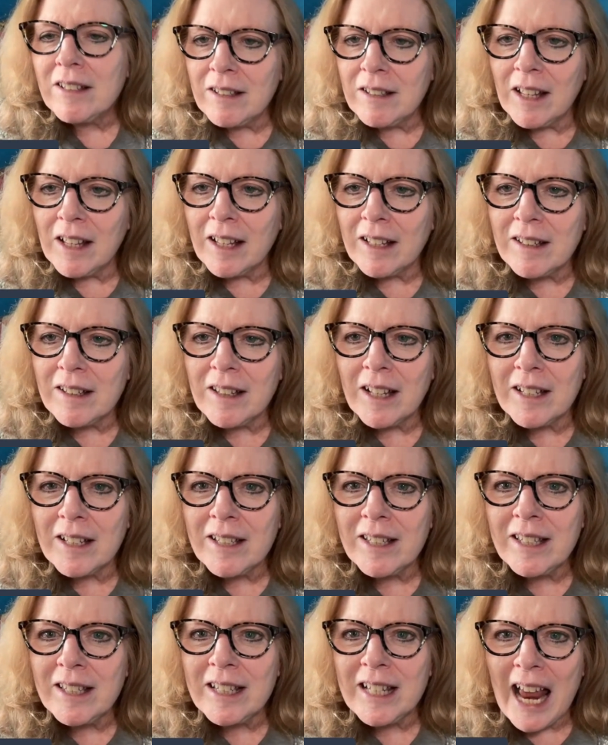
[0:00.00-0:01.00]
the
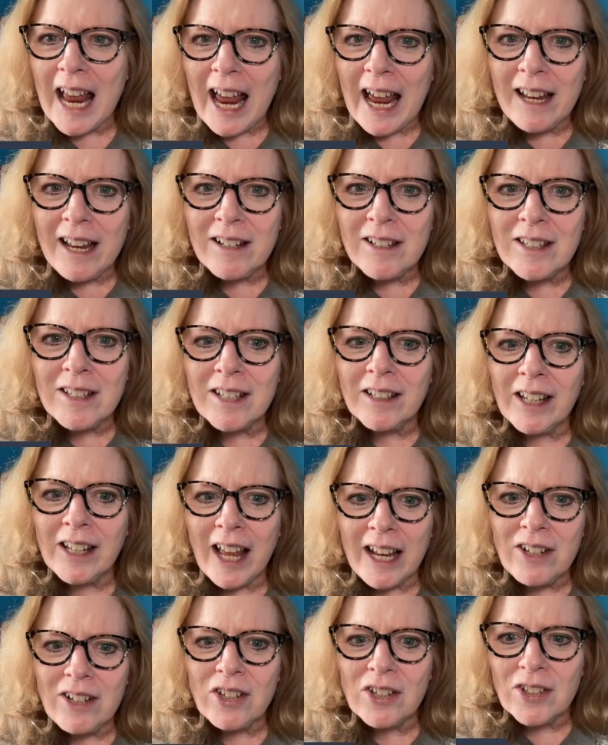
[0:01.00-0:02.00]
state
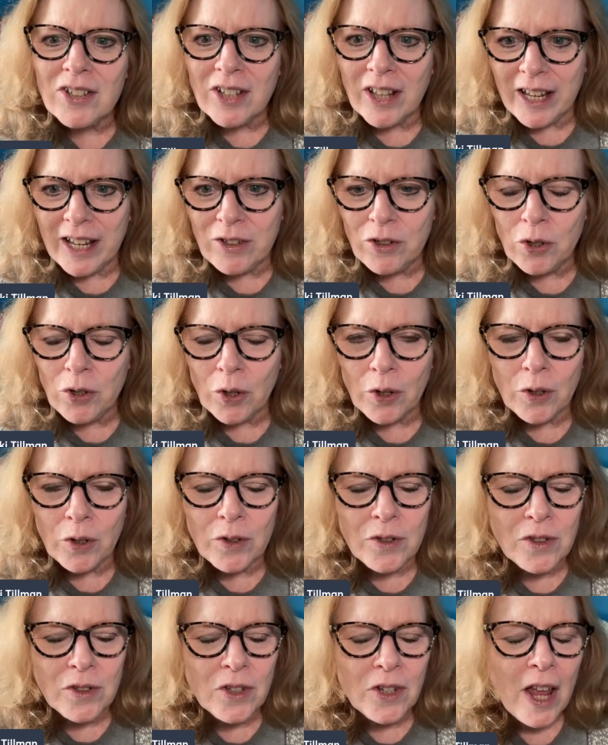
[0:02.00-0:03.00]

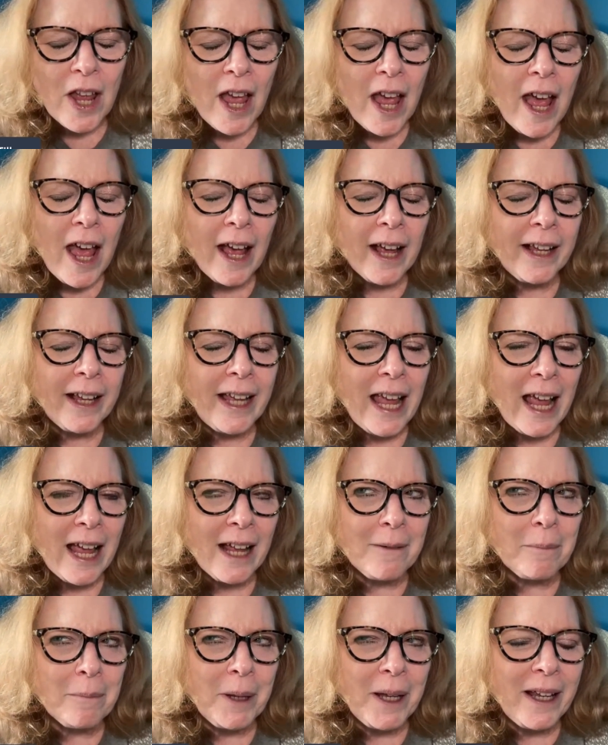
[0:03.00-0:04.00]
legislatures
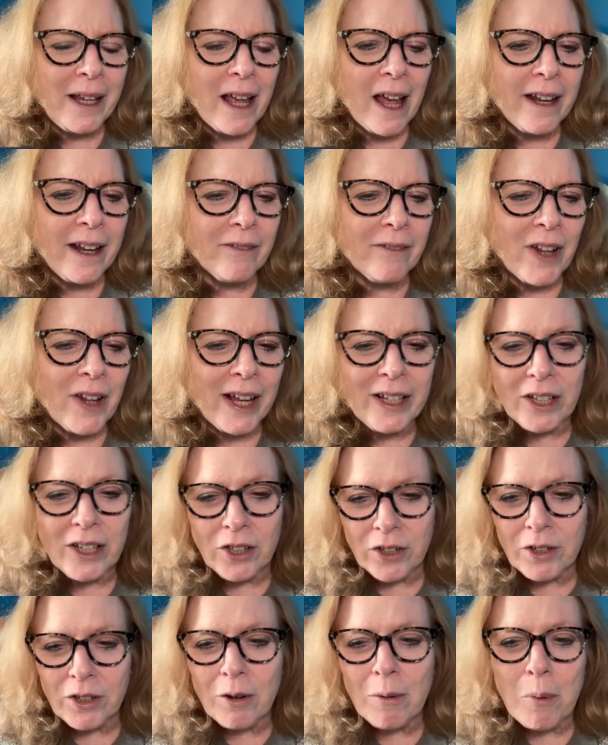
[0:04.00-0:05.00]
can be kind of like a
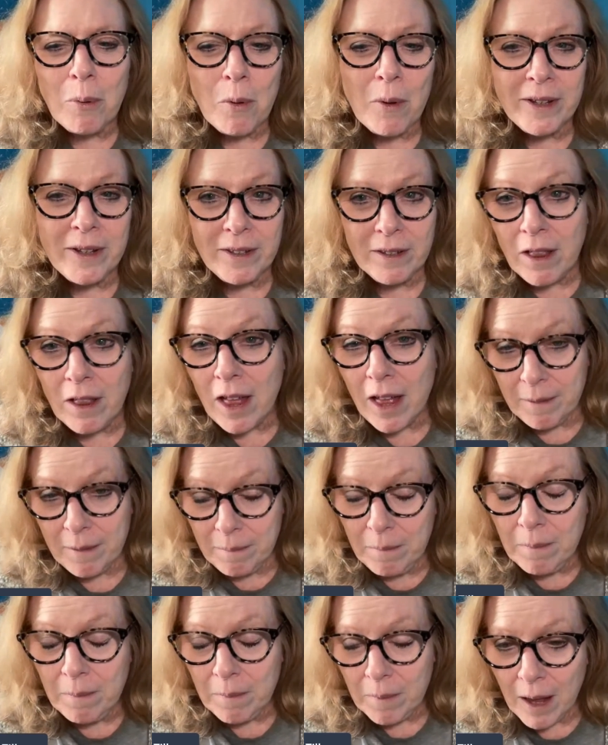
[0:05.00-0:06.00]
good old boys club.
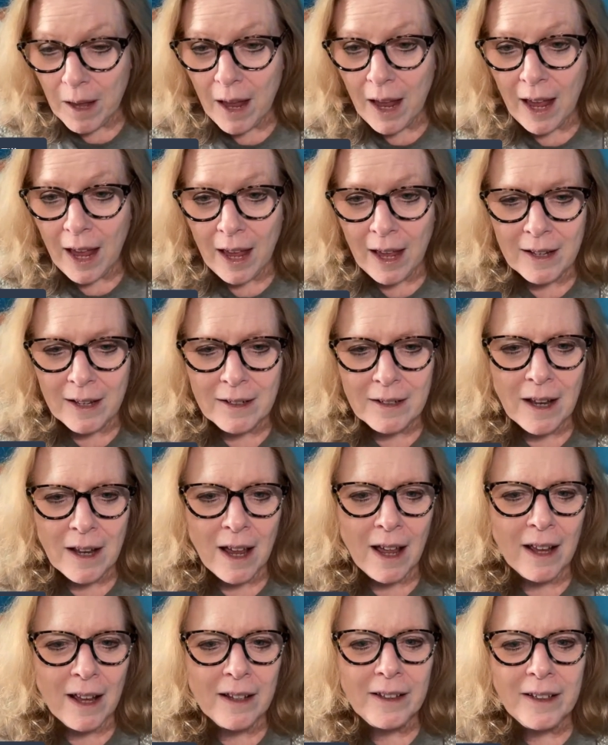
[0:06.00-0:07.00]
And,
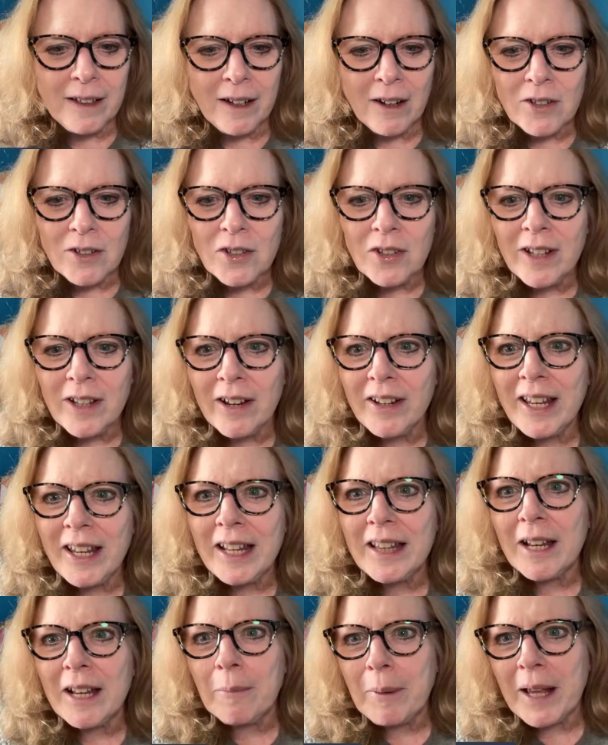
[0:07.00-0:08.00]
so they're
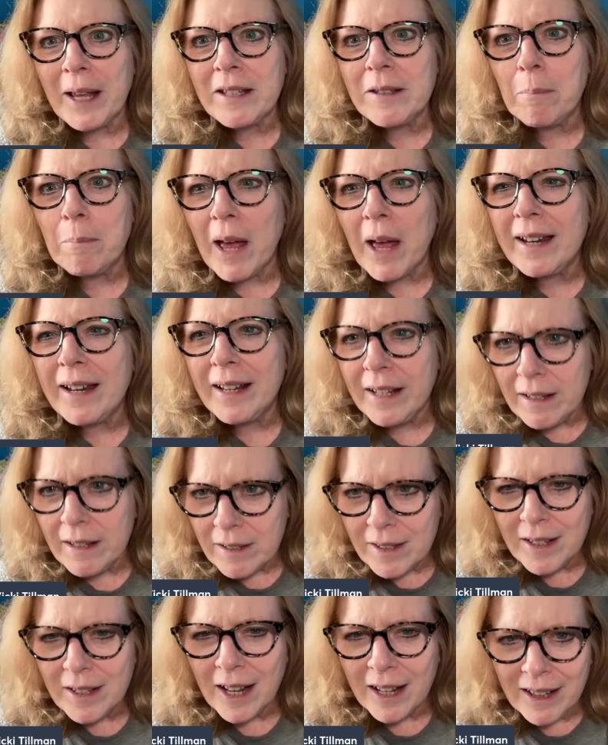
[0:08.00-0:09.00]
getting their best
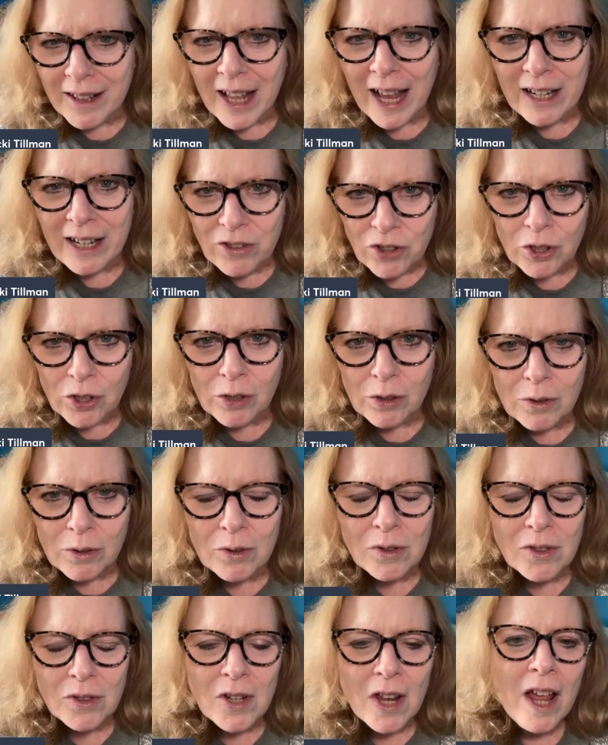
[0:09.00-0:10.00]
buddies that they
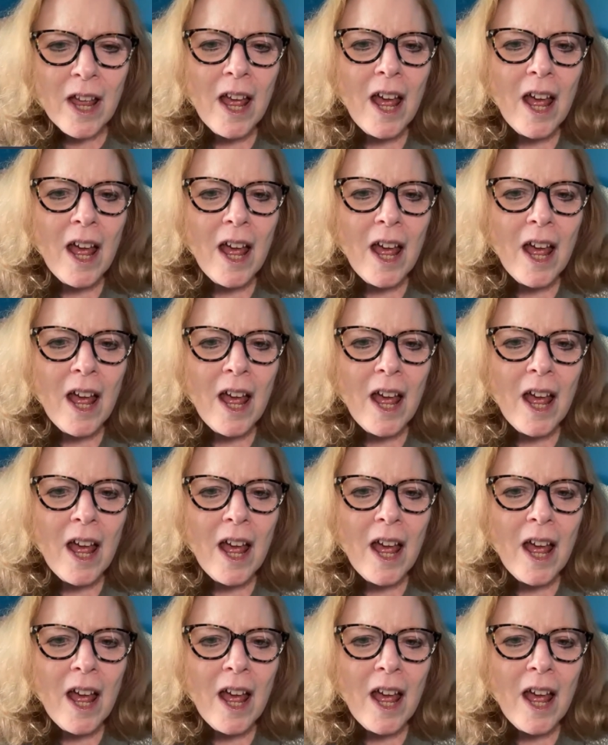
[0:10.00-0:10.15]
choose